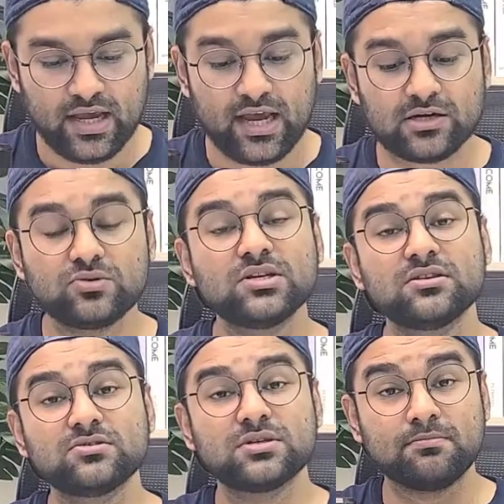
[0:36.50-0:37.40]

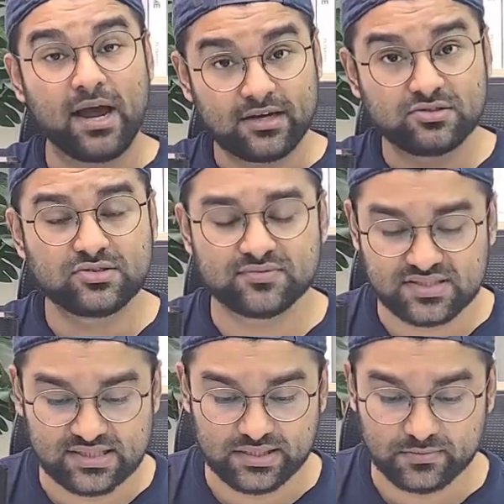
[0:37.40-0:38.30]
According to the Microsoft
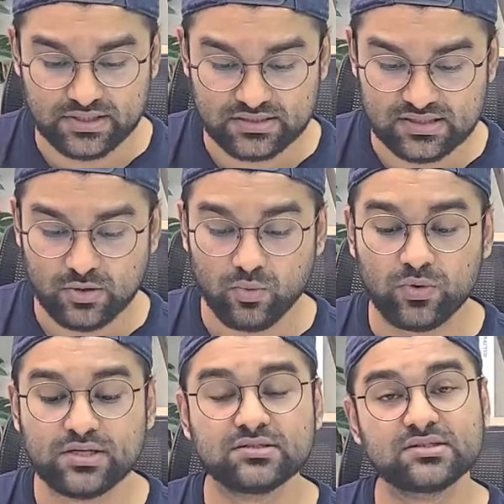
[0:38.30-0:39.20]
statement,
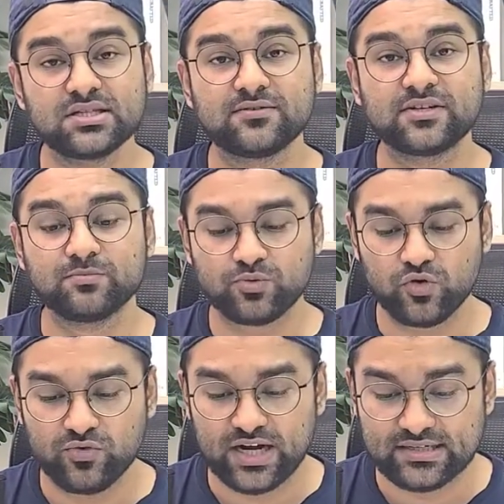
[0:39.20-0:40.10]
Windows 11
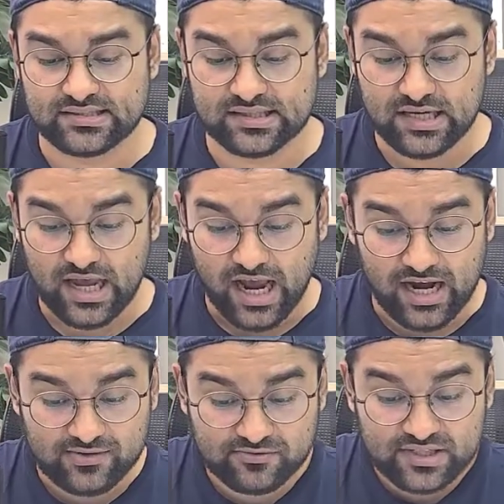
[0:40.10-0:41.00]
provides
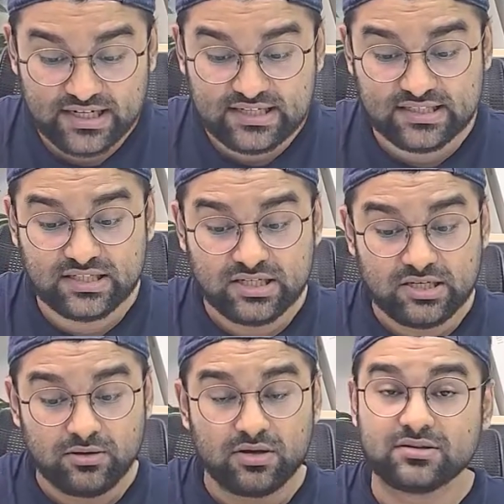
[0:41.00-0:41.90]
upgrading
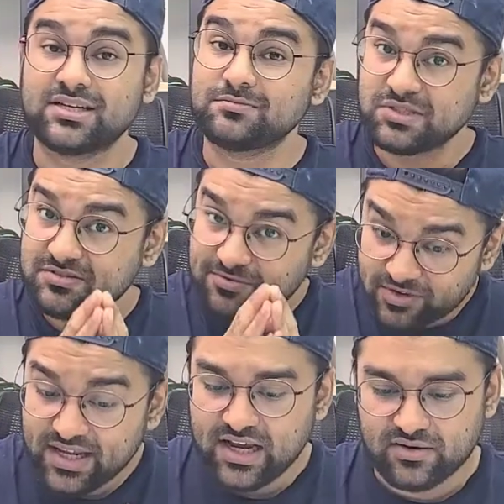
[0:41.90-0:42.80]
that means
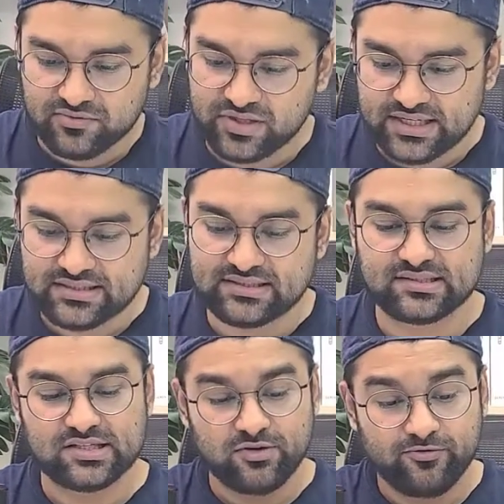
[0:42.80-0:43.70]
free
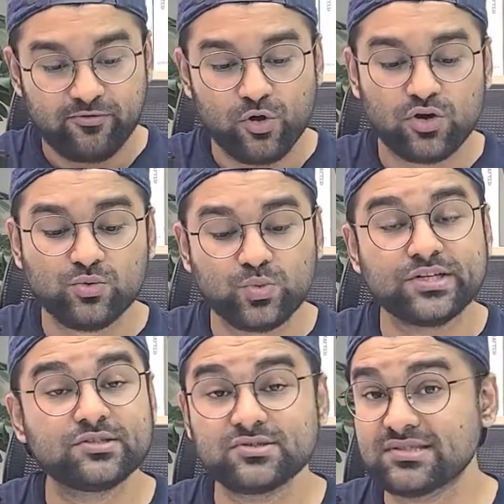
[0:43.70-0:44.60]
upgrades for
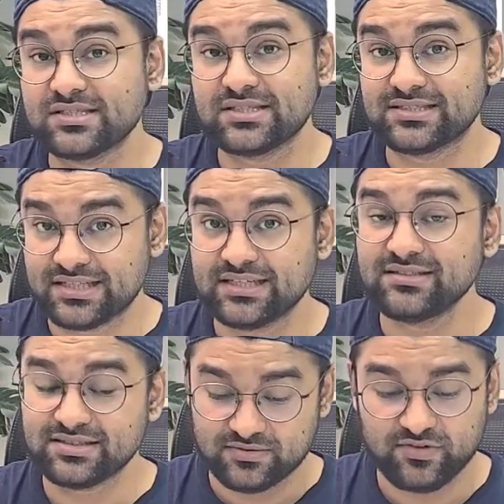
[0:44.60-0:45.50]
Windows
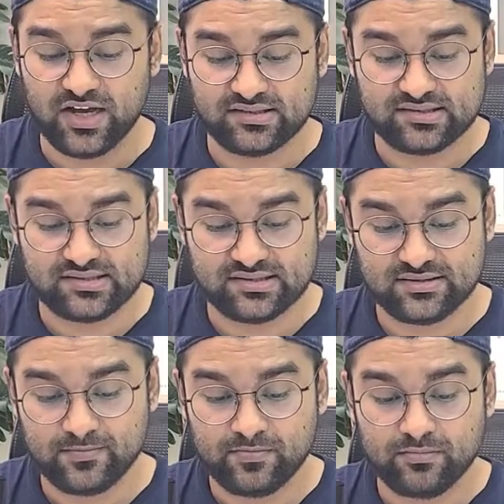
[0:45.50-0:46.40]
10 devices.
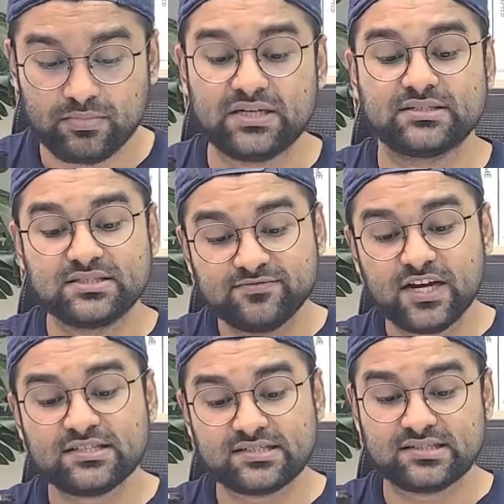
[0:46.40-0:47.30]
But
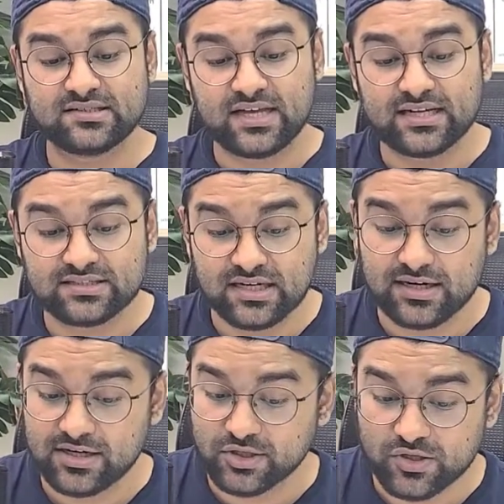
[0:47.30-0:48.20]
devices that
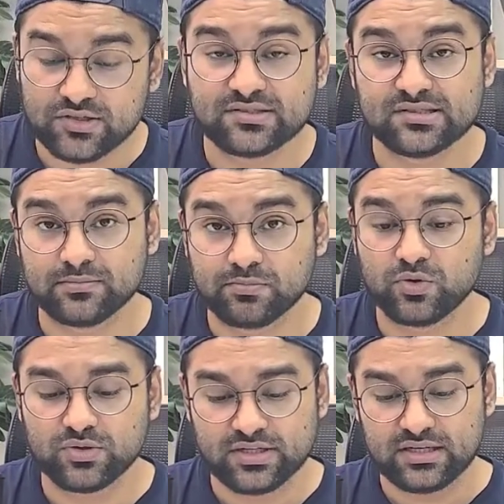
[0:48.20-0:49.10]
are not
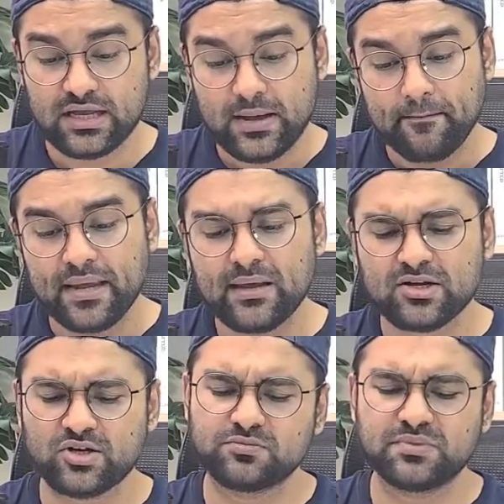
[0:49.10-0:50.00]
supported may
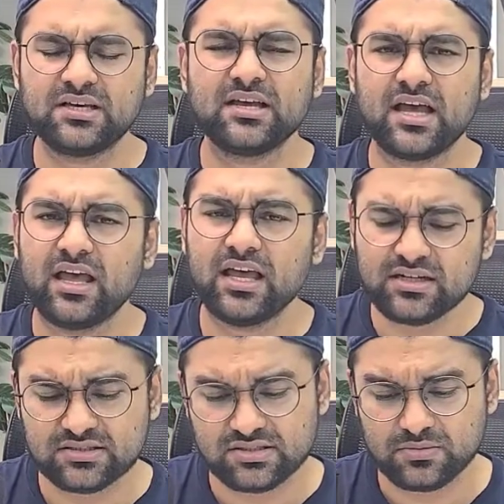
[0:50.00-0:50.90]
not be
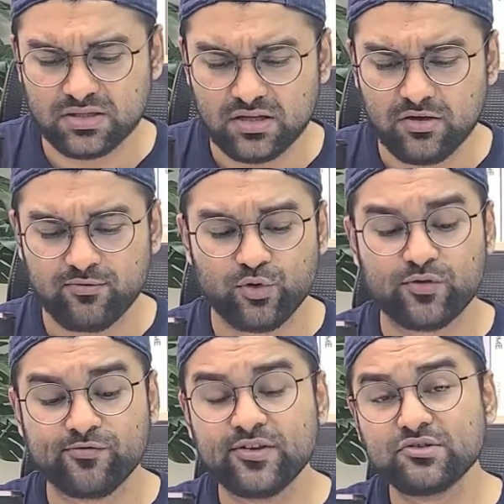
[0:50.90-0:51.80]
eligible
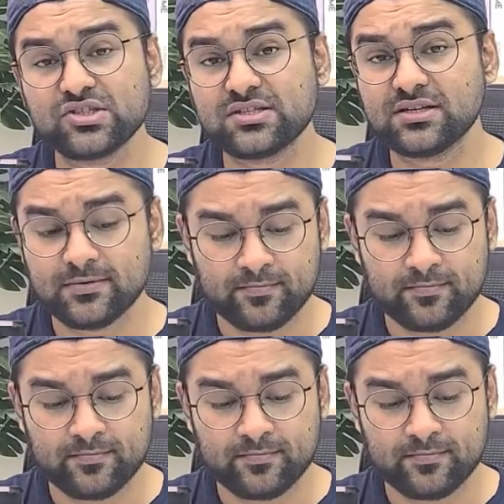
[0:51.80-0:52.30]
for future